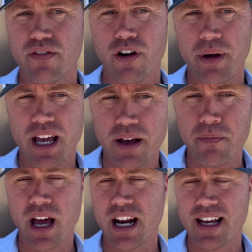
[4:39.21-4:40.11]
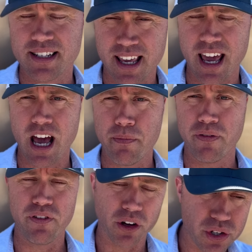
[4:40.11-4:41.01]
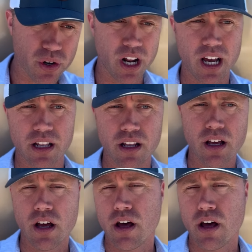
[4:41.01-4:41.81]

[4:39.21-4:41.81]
from him and his camp filtered in